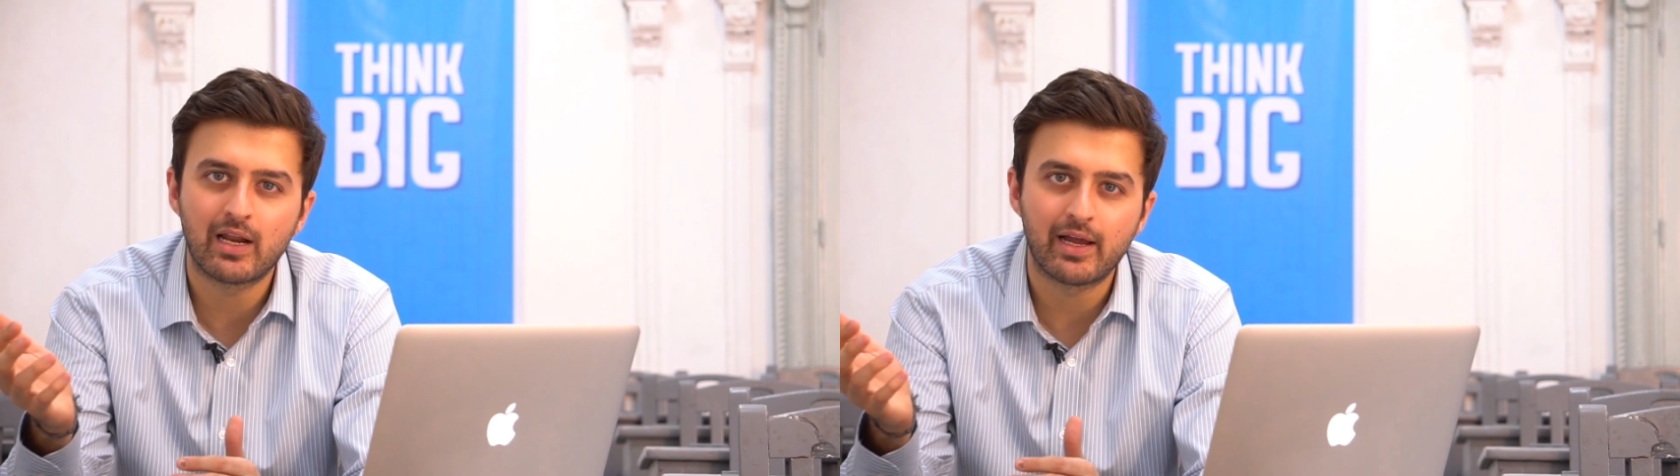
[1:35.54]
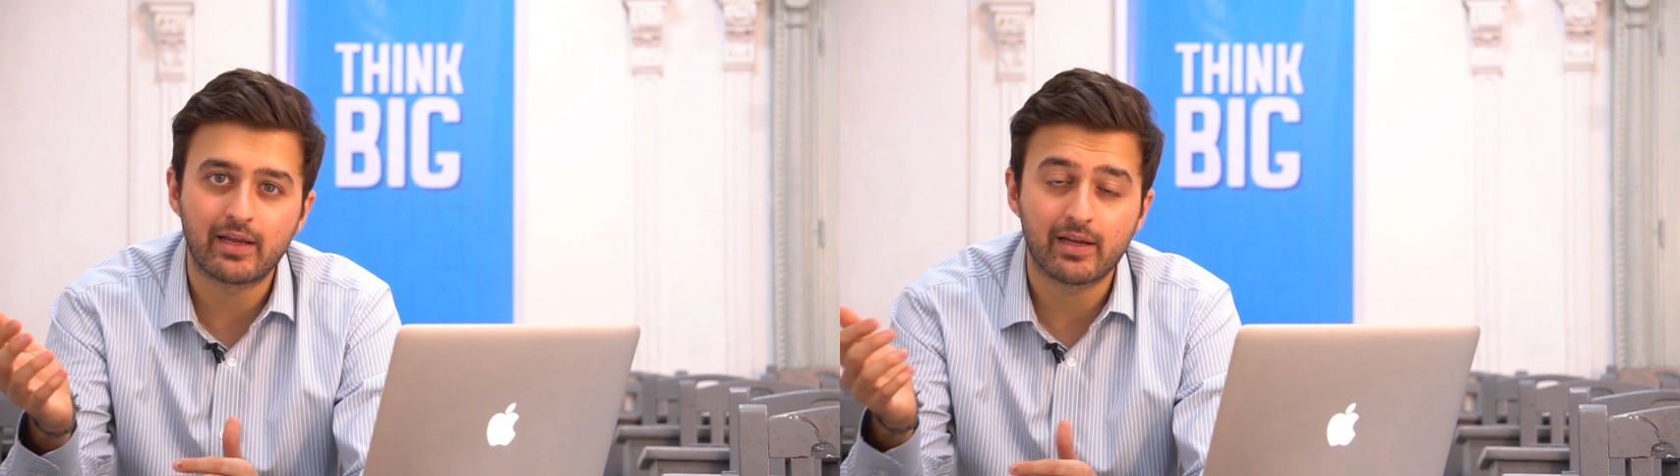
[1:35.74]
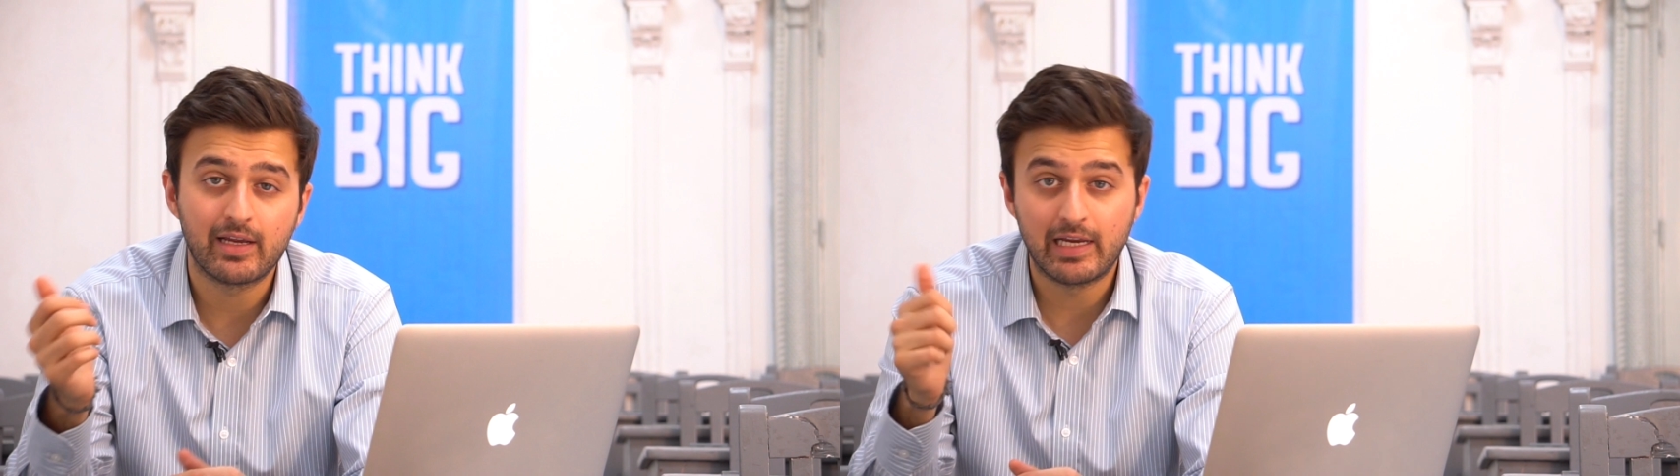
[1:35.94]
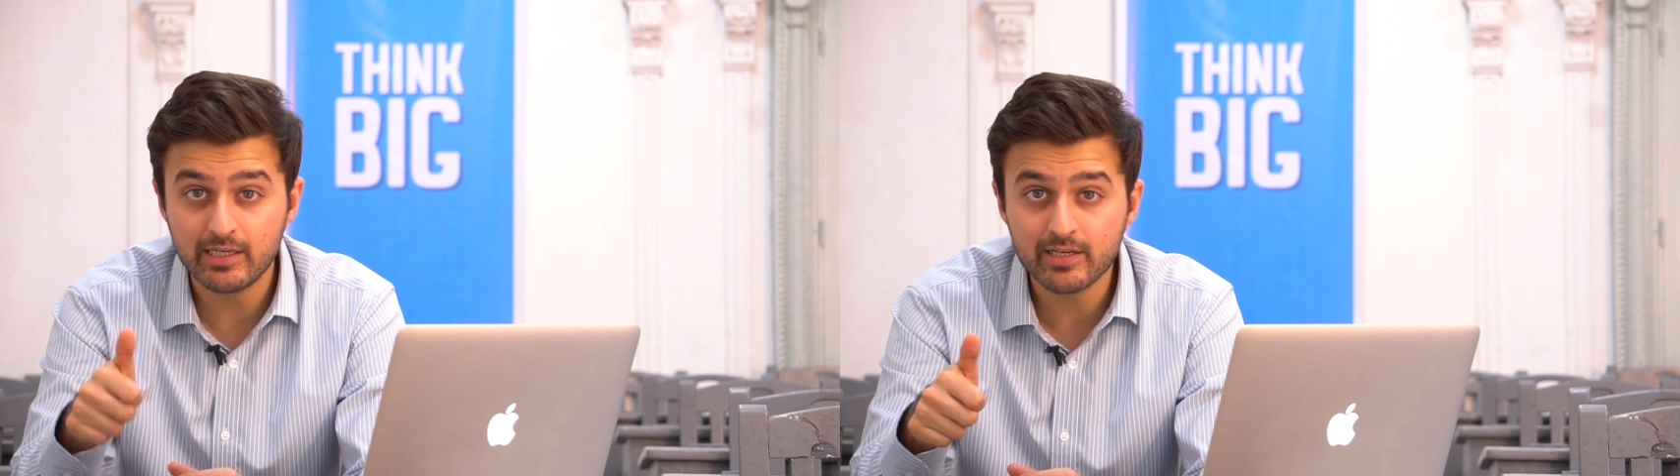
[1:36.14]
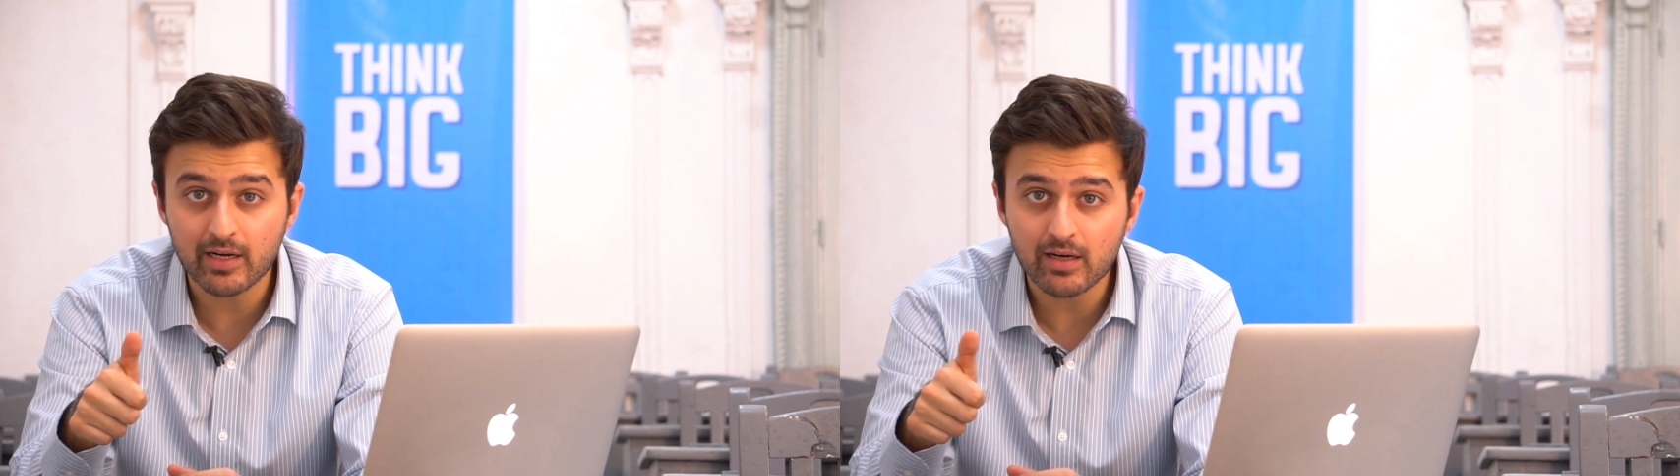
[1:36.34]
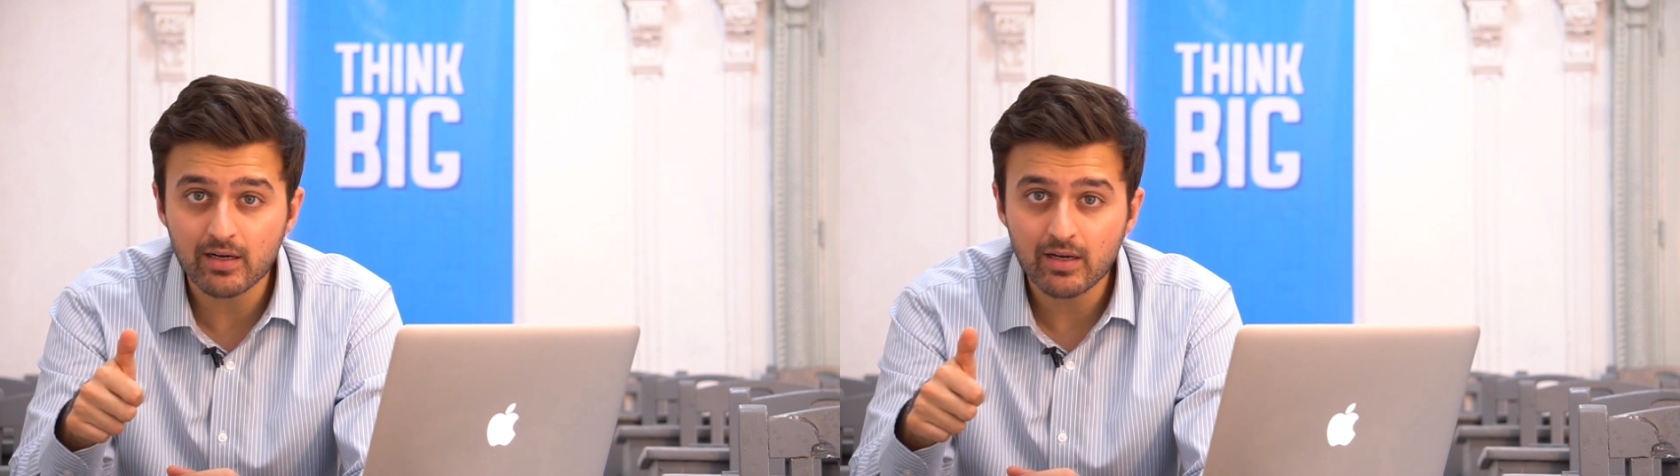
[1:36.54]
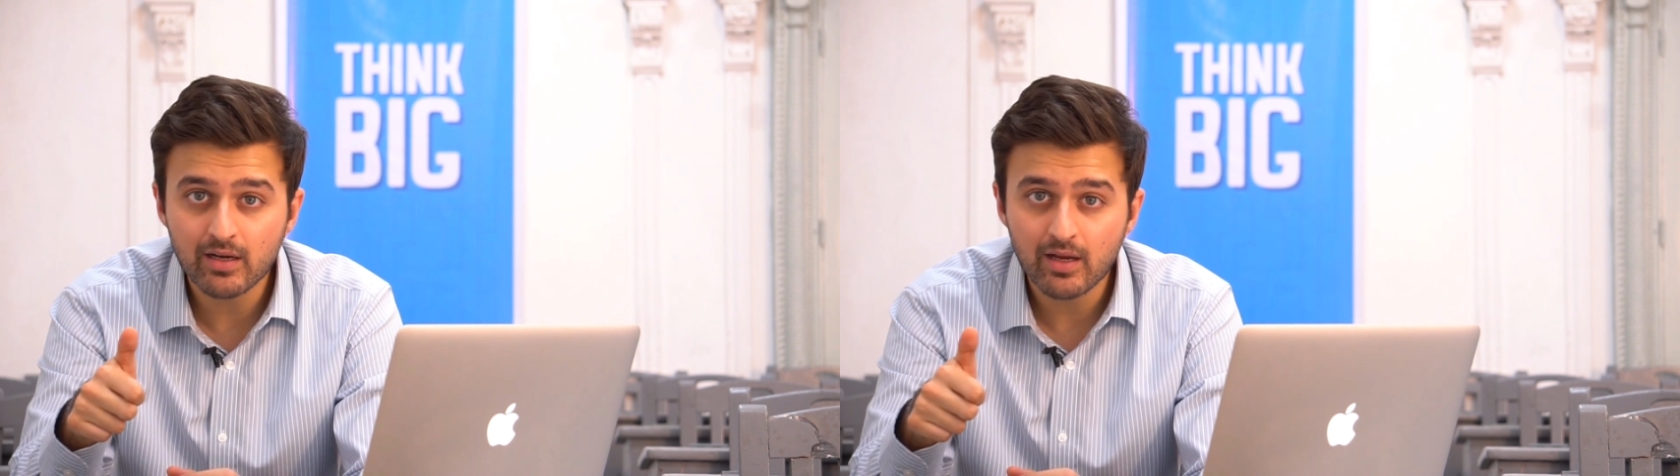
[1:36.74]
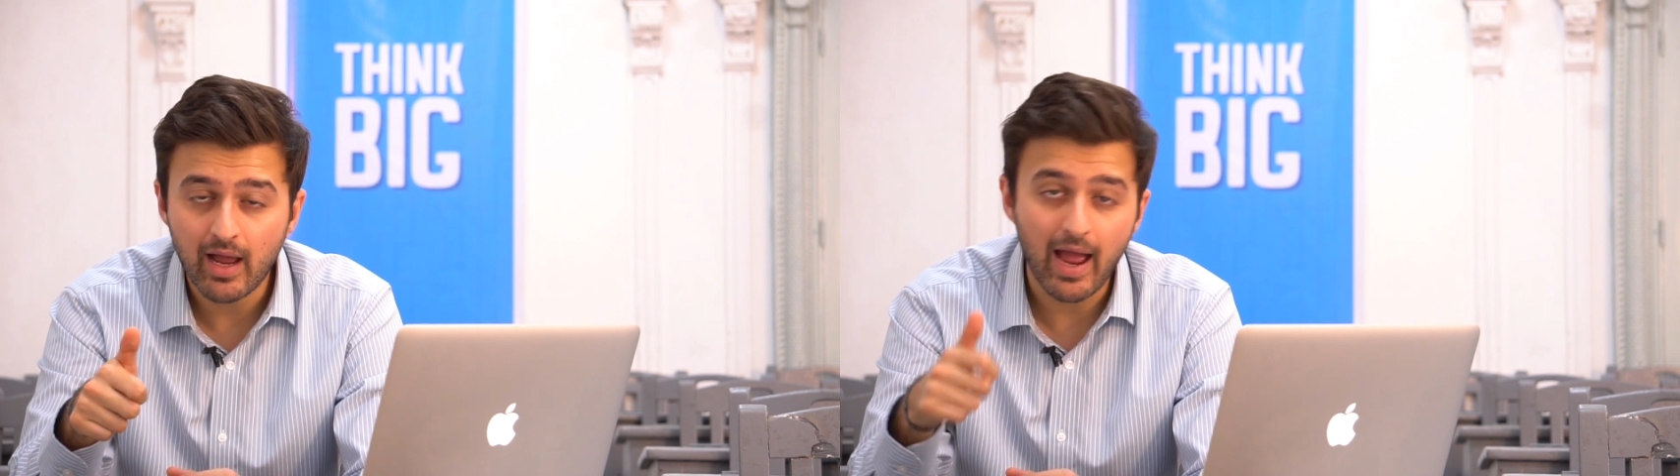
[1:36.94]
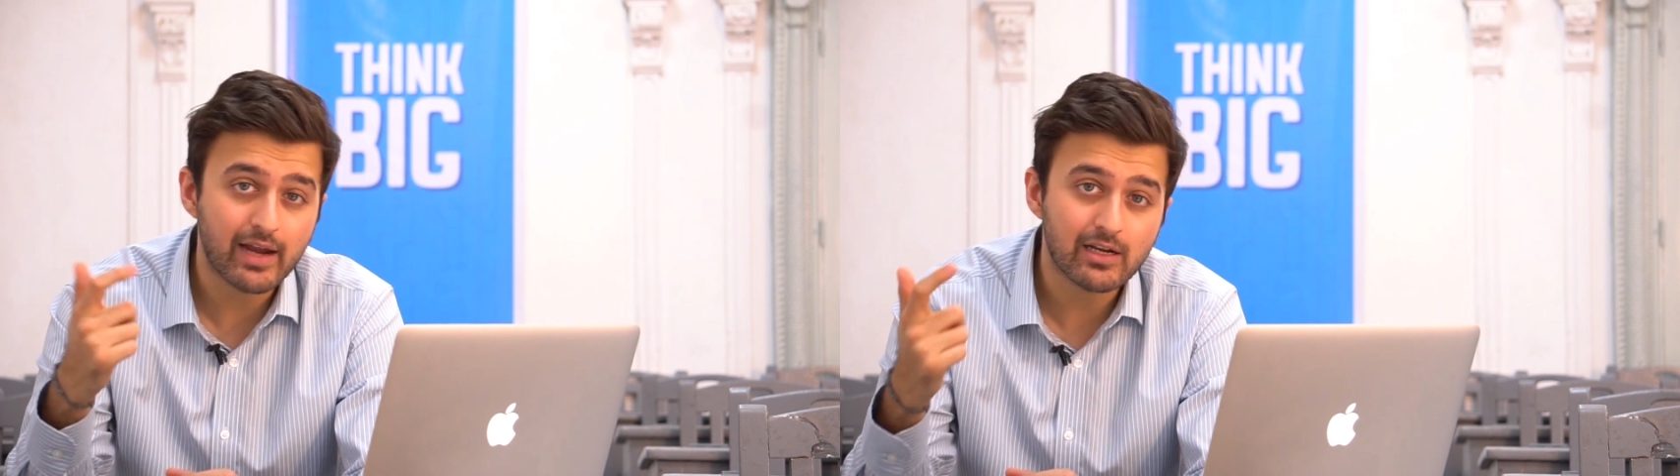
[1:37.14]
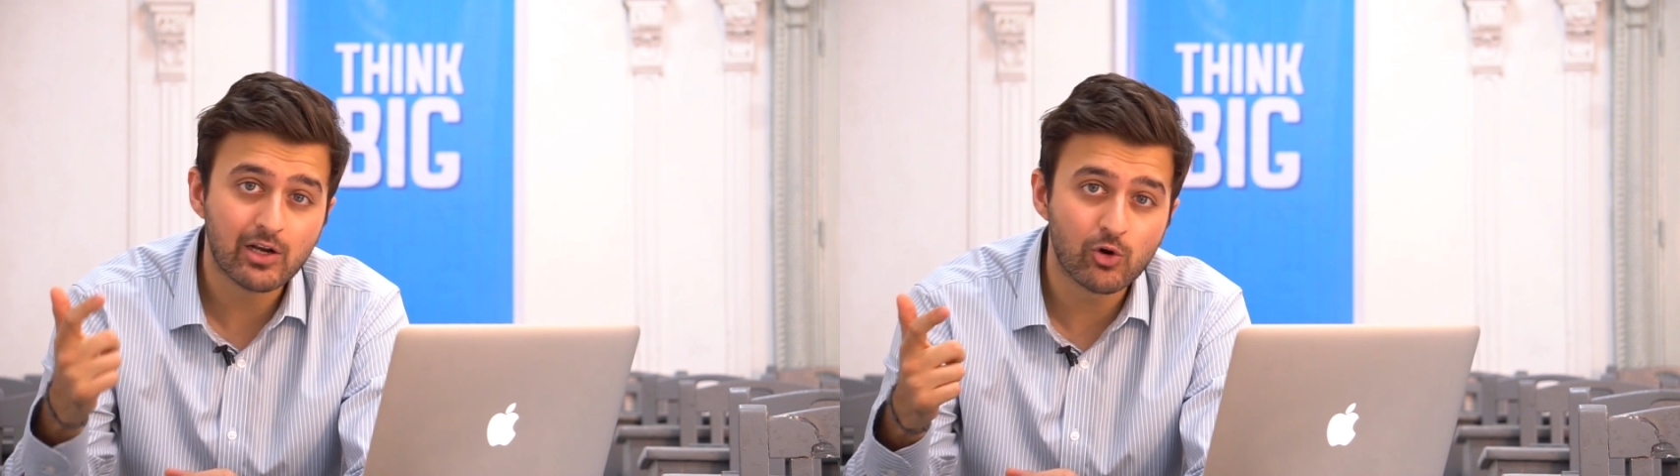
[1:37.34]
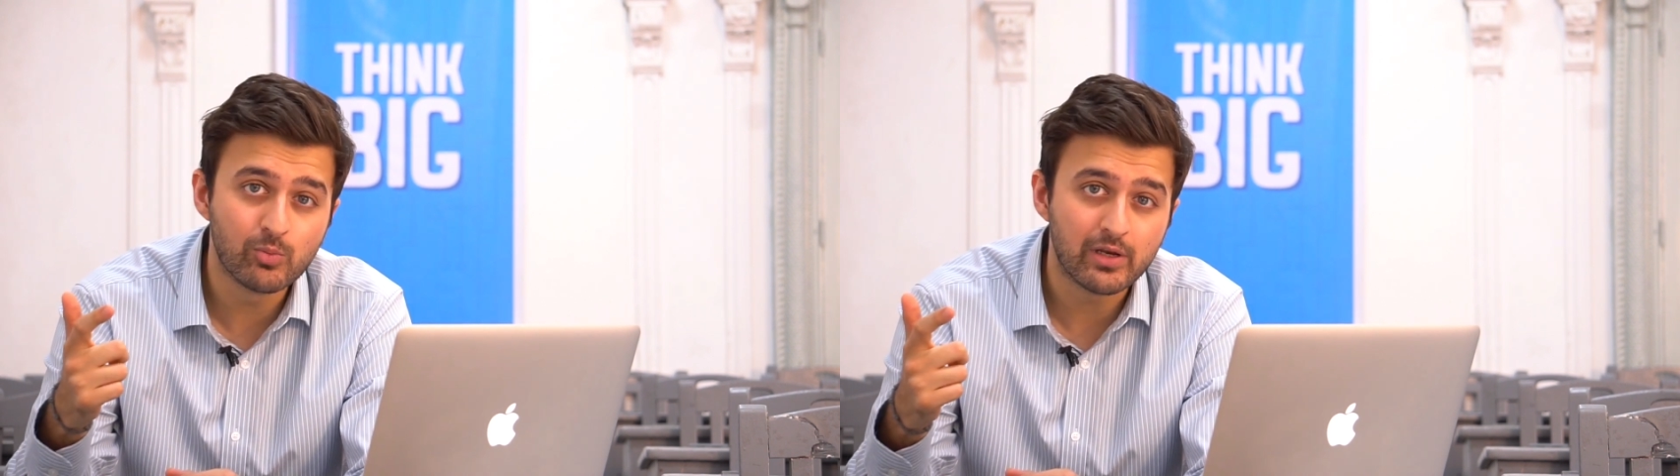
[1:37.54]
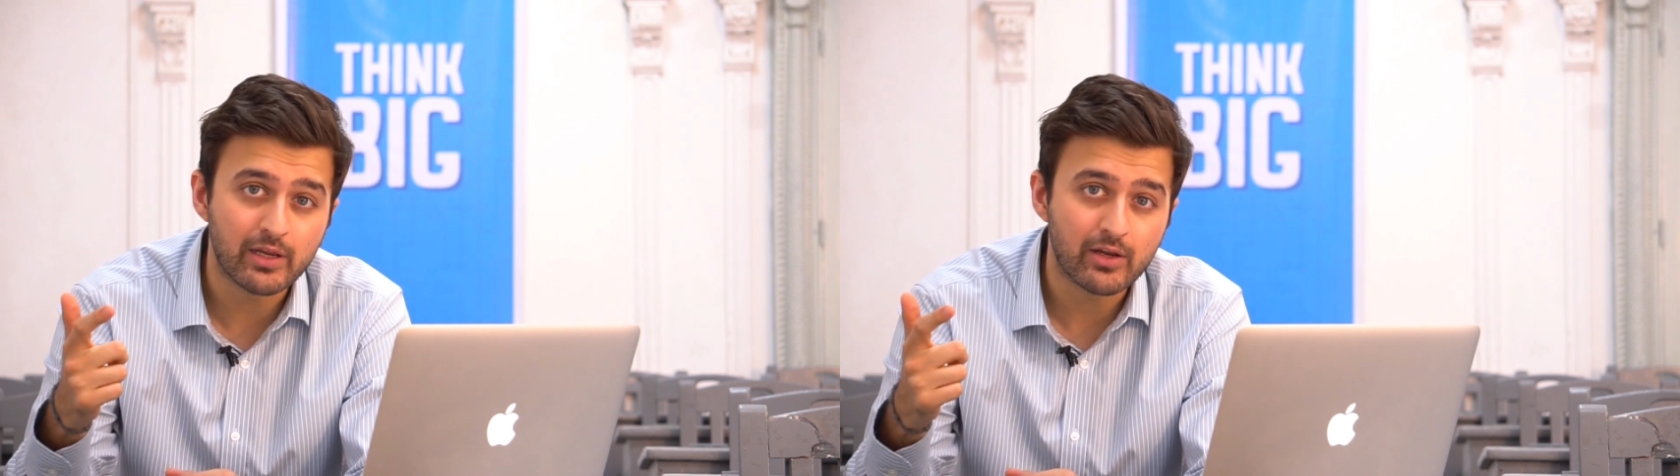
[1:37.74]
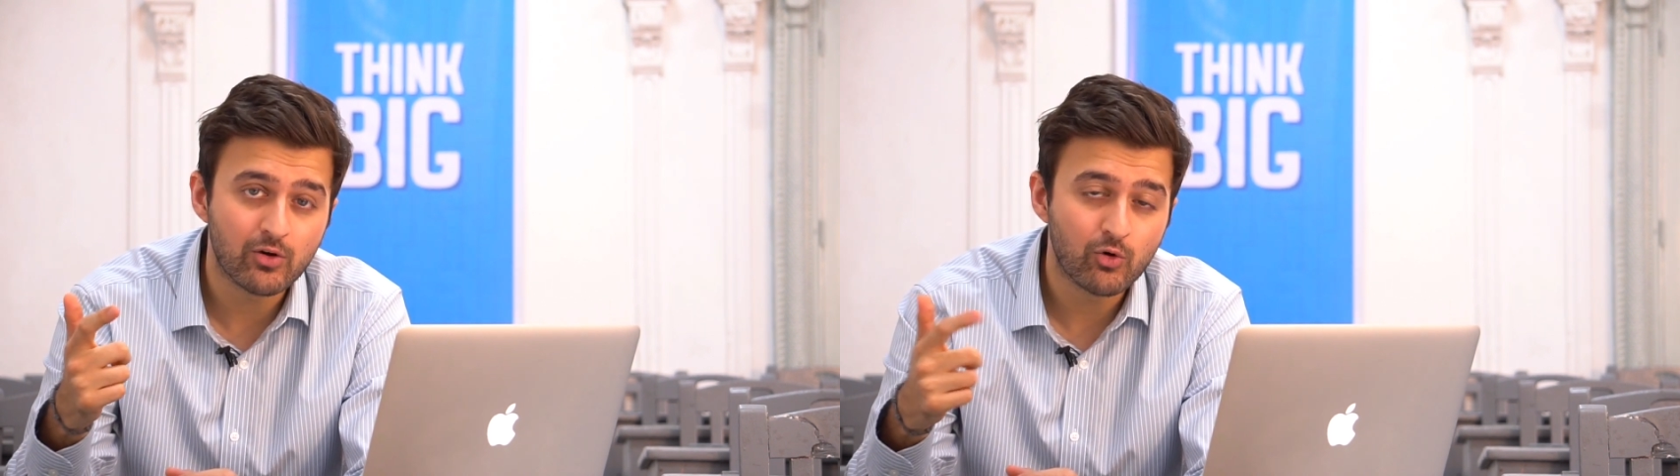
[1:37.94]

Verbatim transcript: like? India and globally.